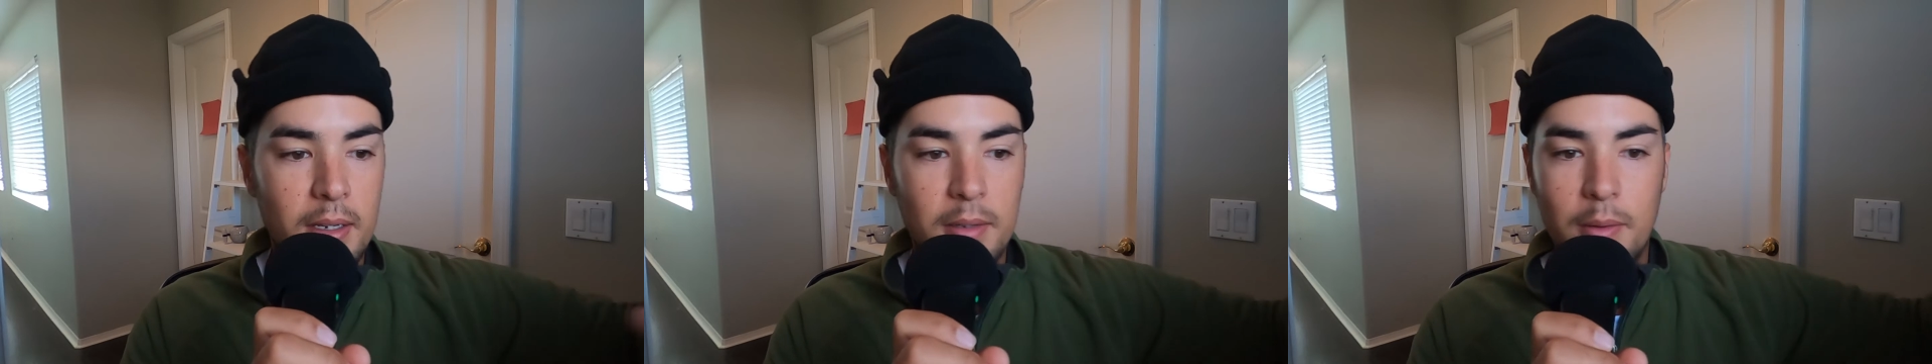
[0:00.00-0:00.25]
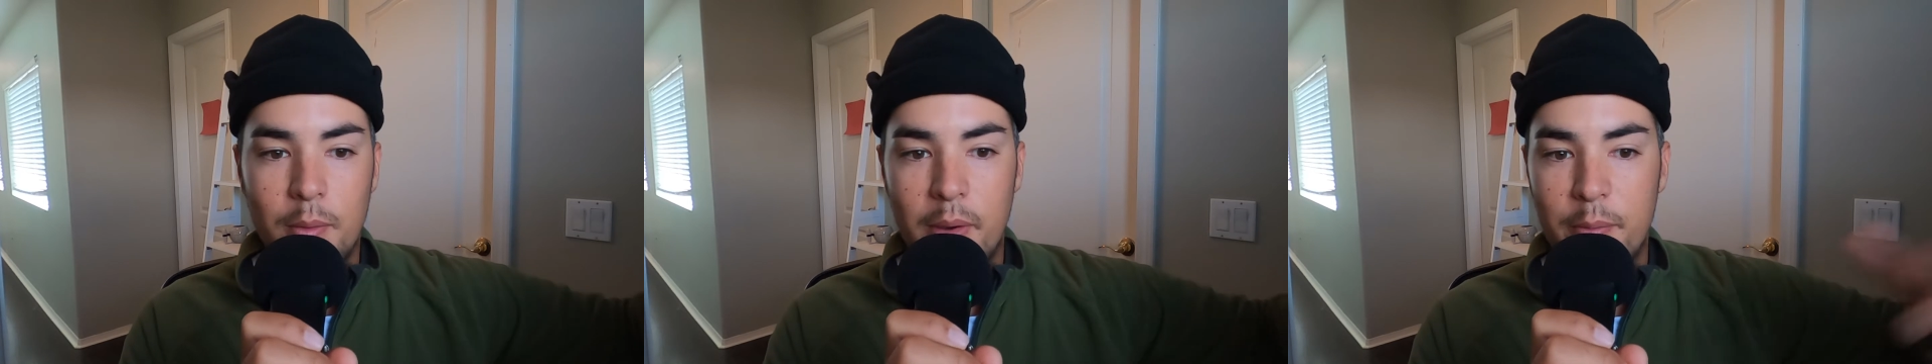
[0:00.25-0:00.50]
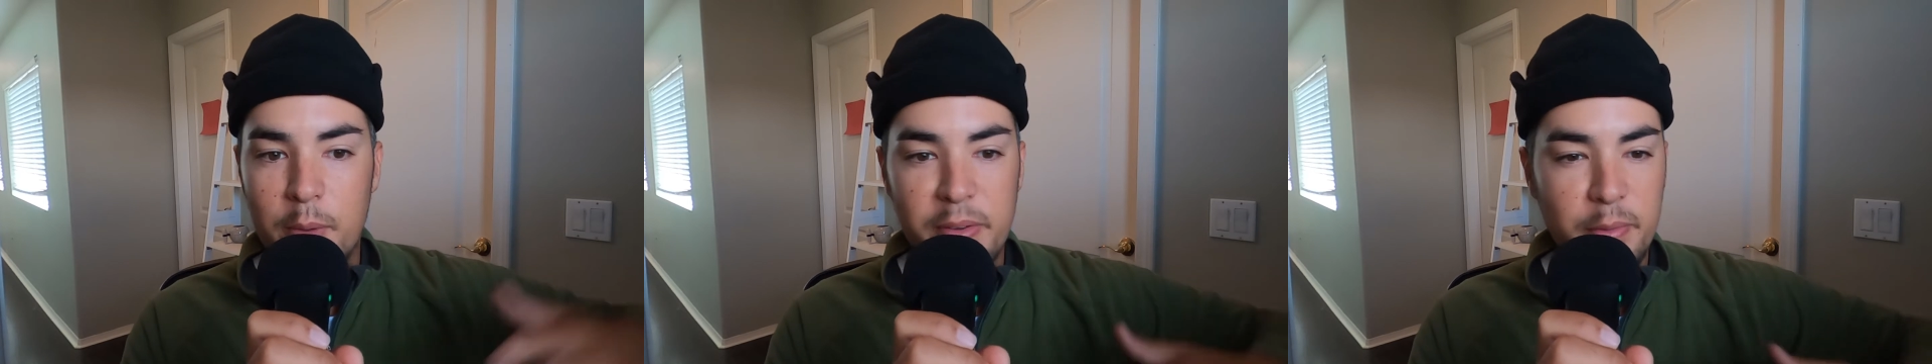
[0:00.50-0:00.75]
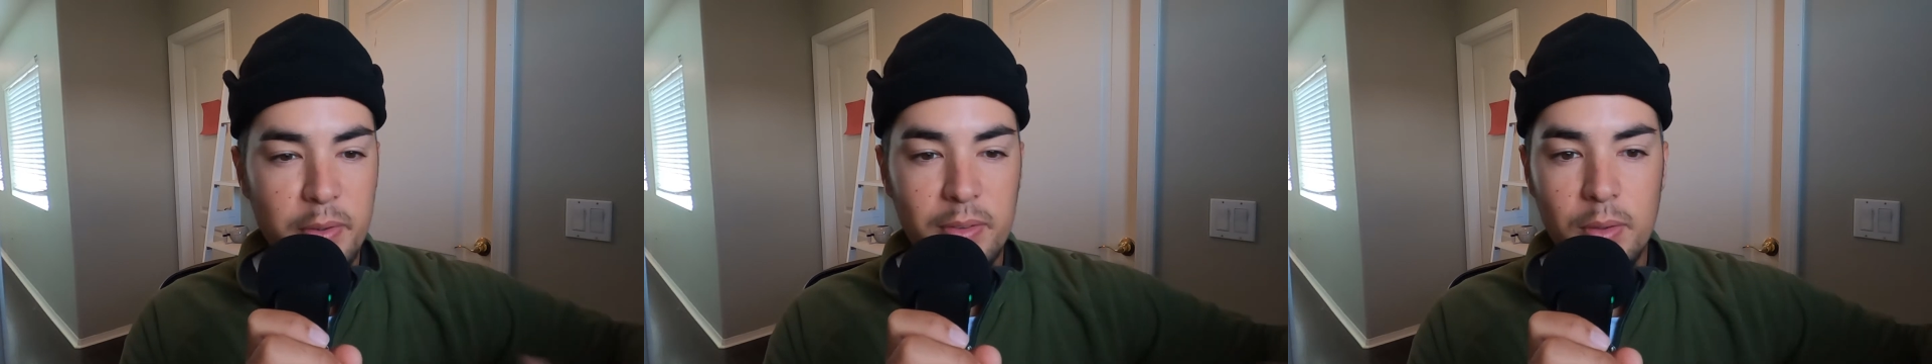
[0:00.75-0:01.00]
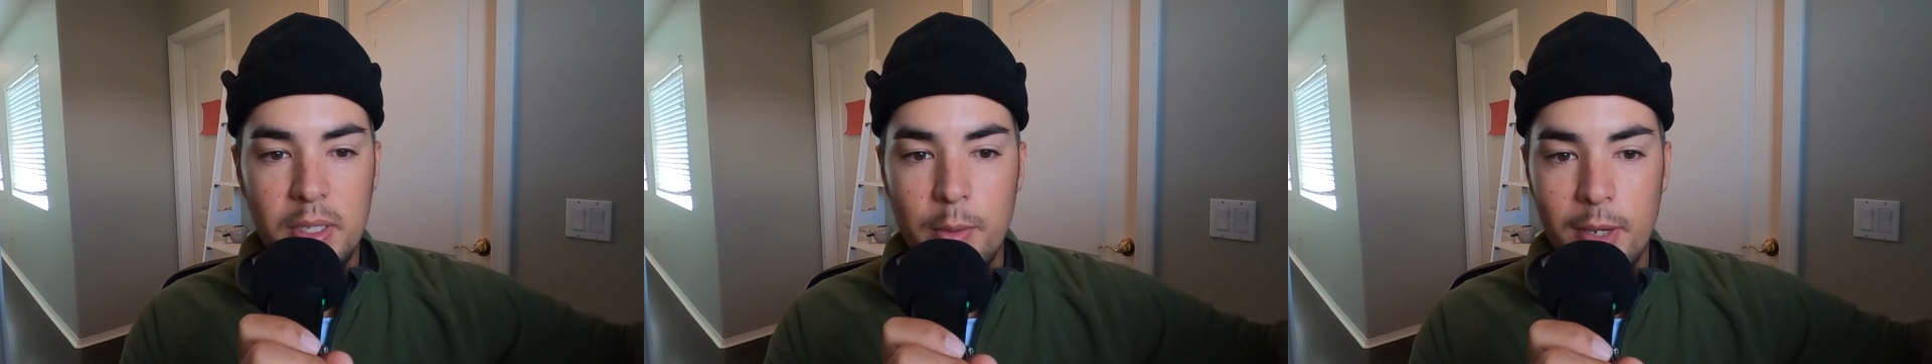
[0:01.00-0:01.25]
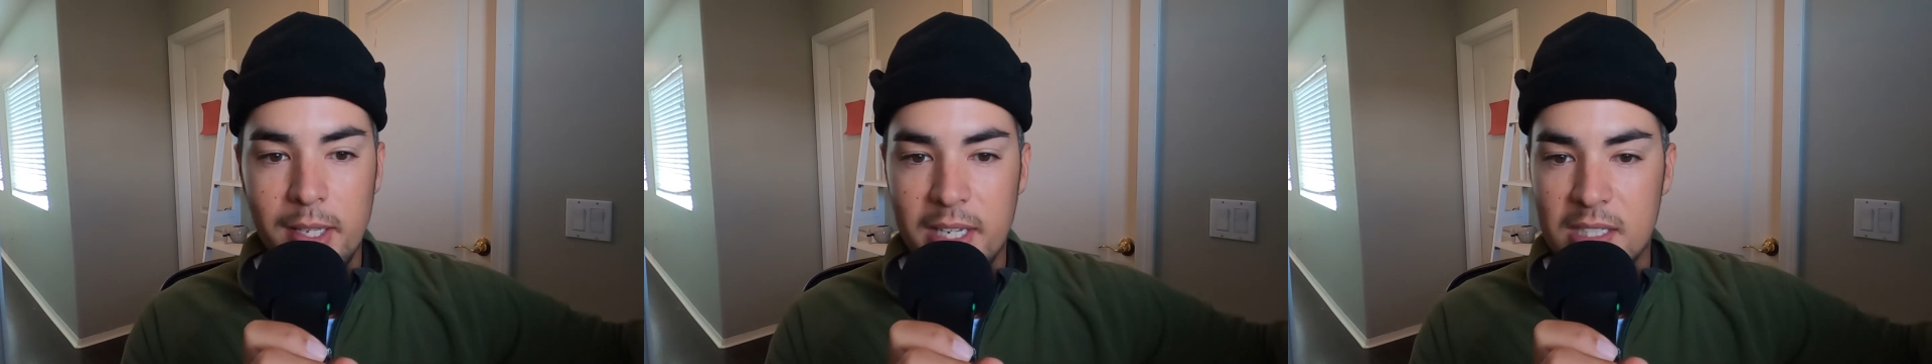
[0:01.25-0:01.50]
we've only
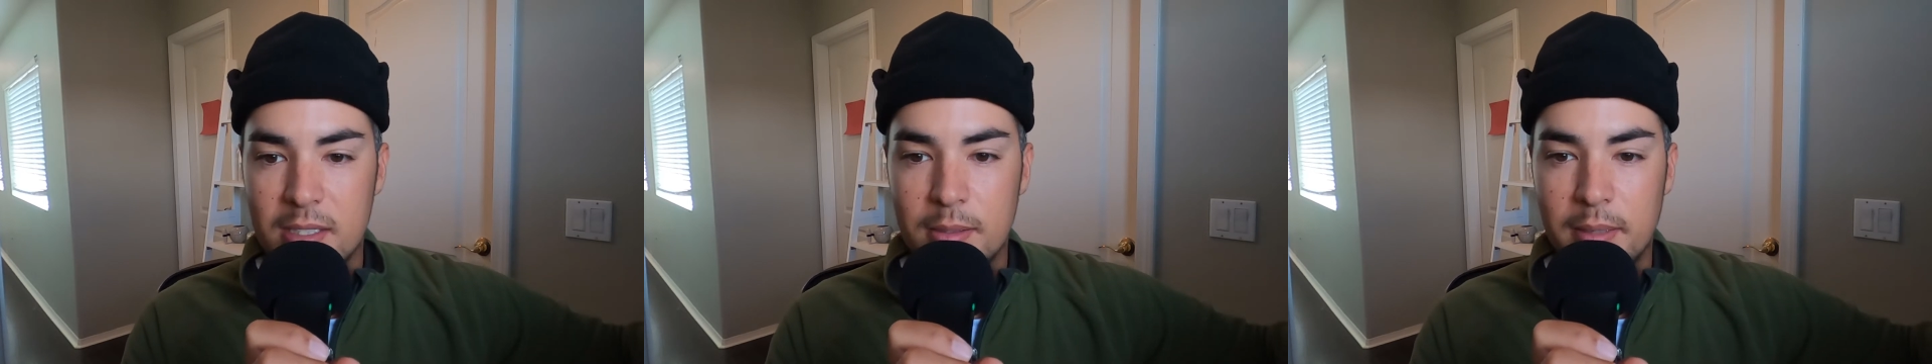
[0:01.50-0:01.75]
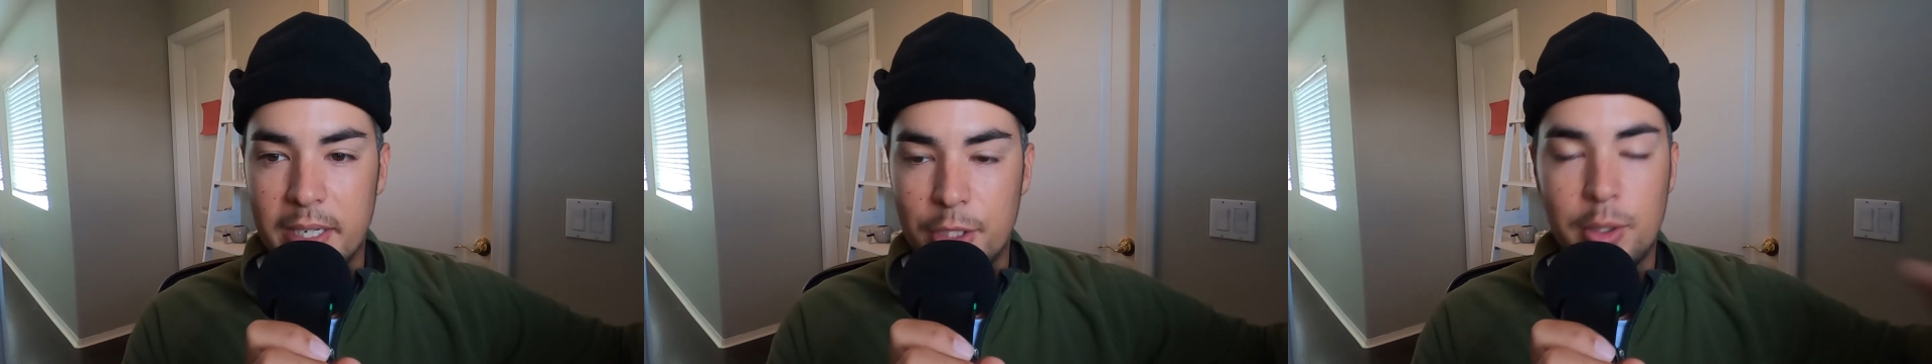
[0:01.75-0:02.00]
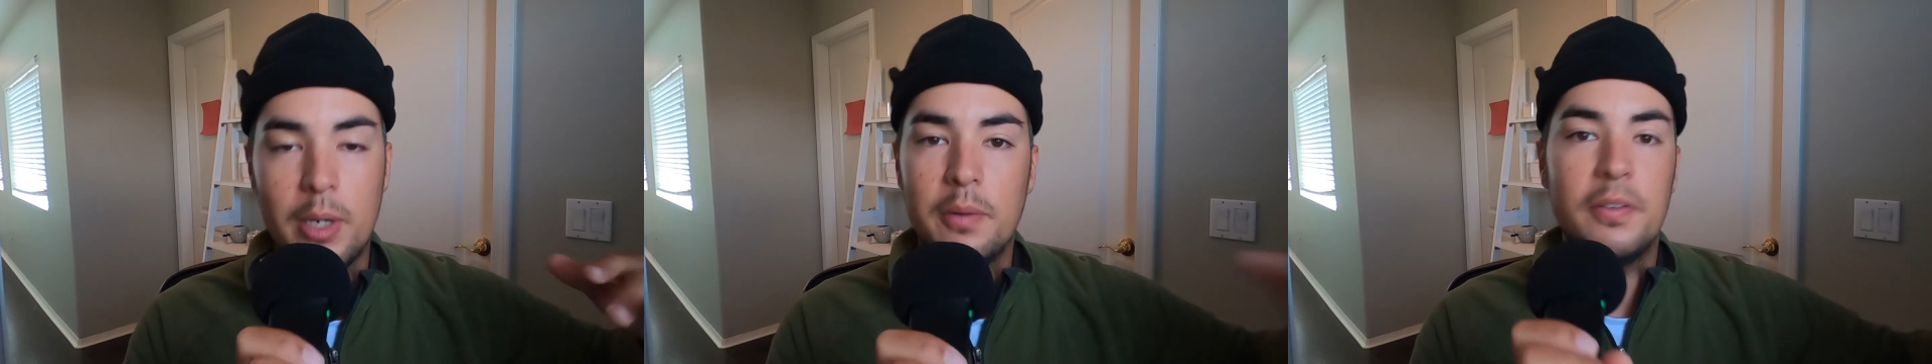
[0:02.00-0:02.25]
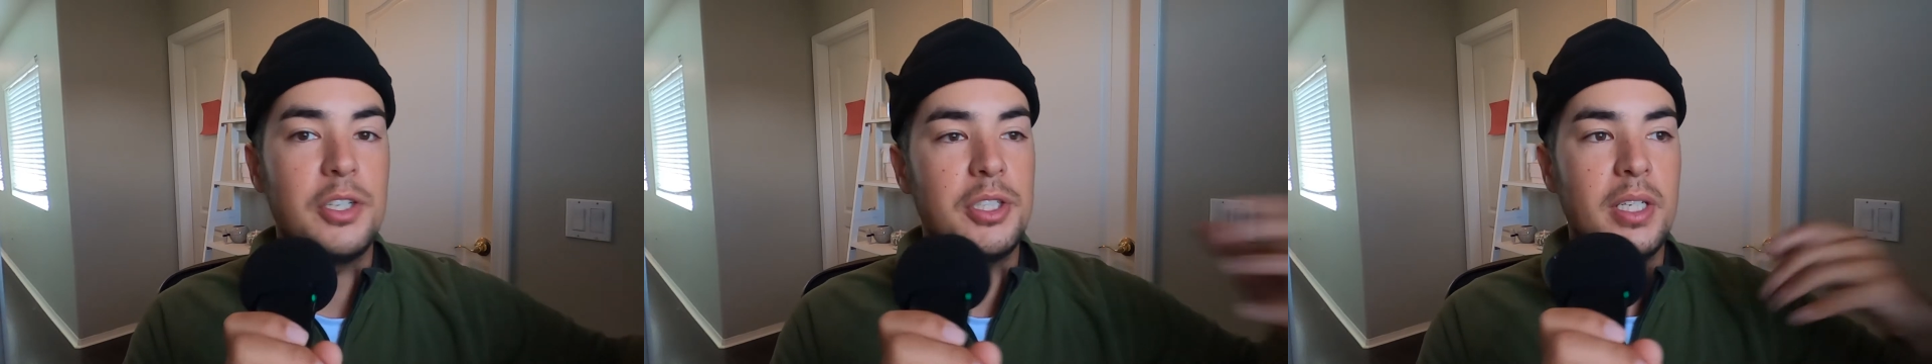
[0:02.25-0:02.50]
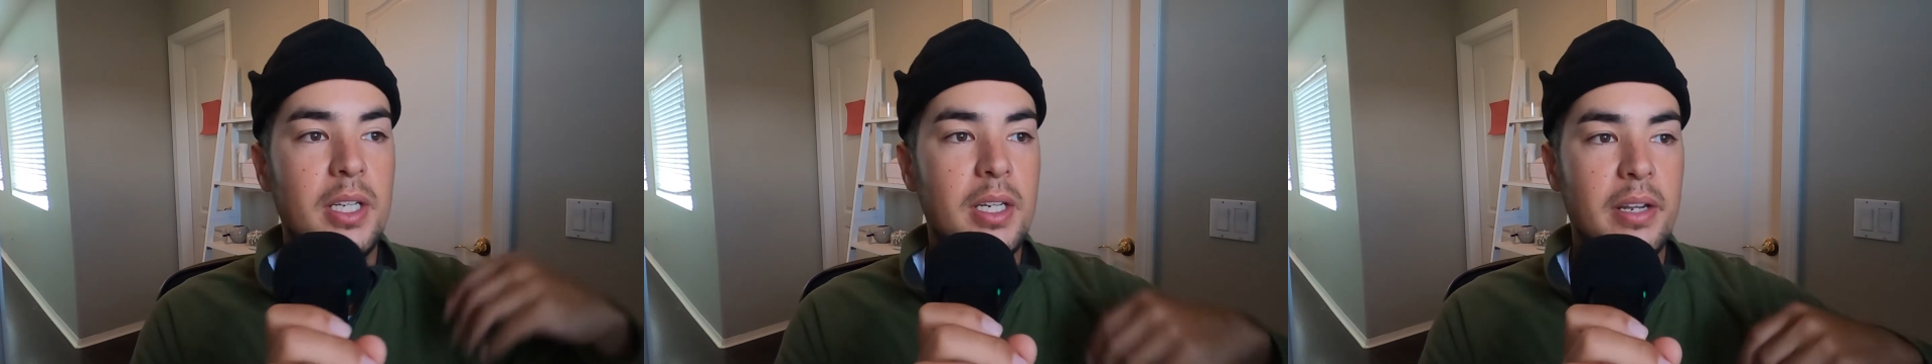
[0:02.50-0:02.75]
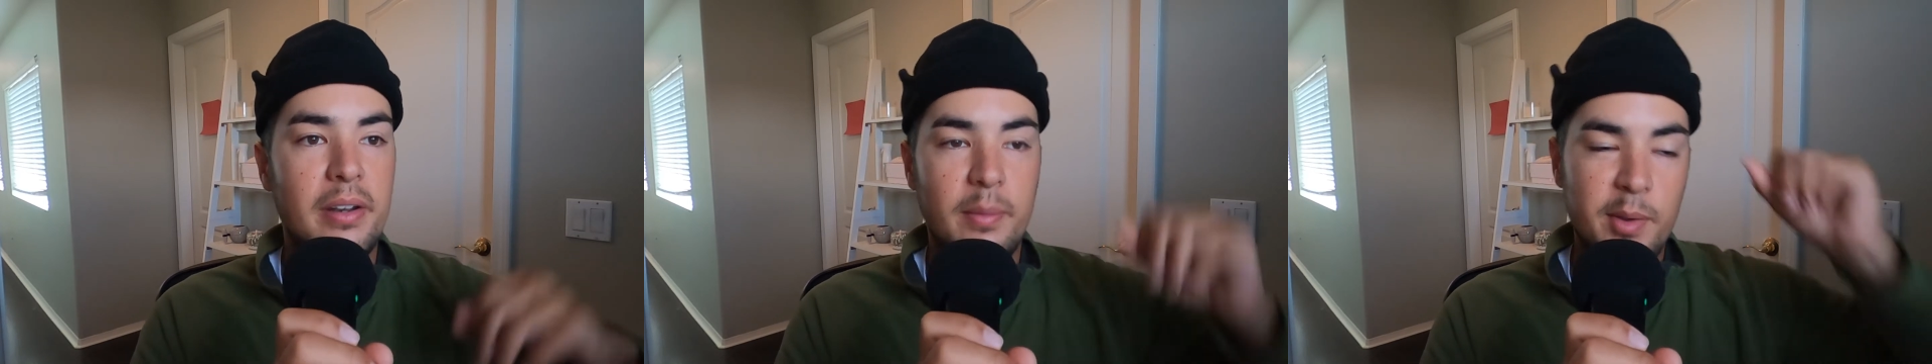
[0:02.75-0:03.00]
went like trout fishing,
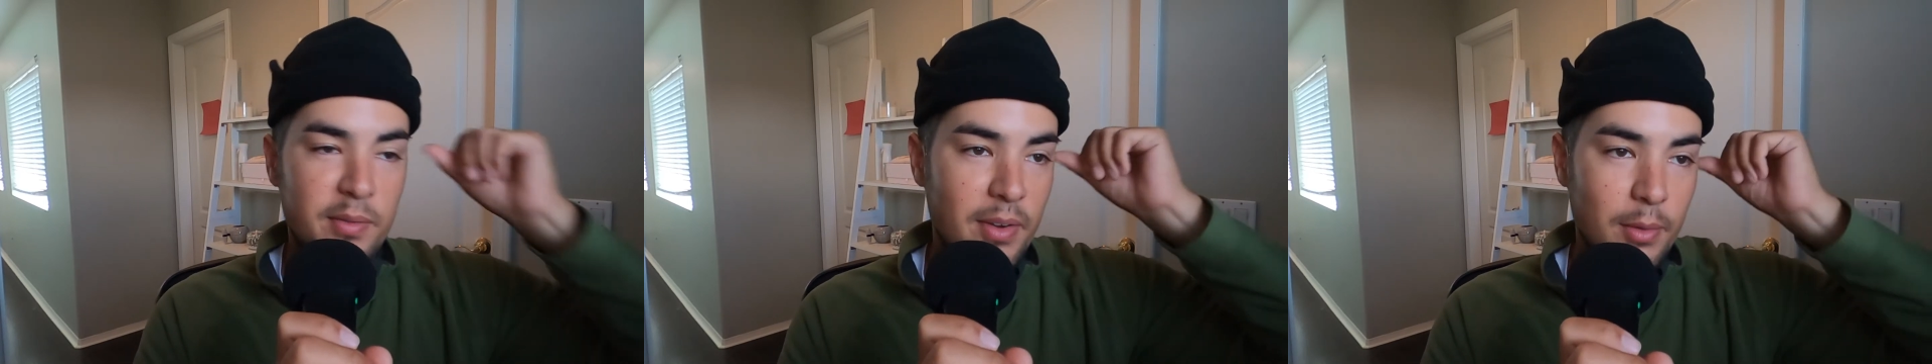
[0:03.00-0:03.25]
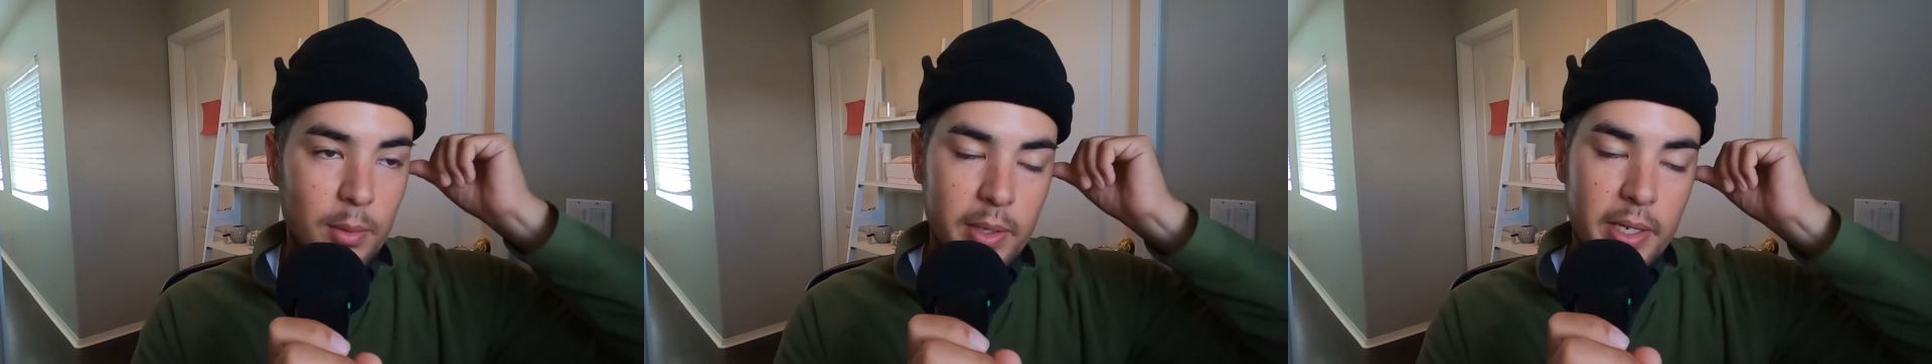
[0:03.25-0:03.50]
and I've never